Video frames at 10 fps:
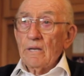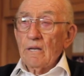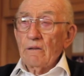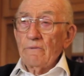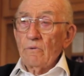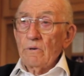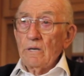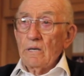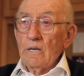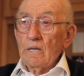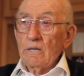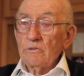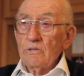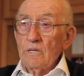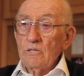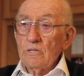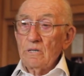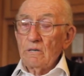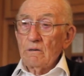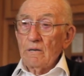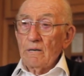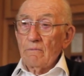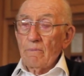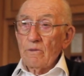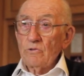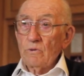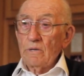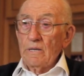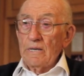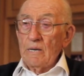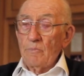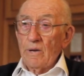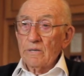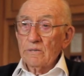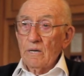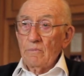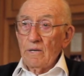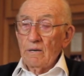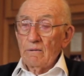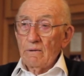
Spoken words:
California, and as an engineer, and joined the Apex company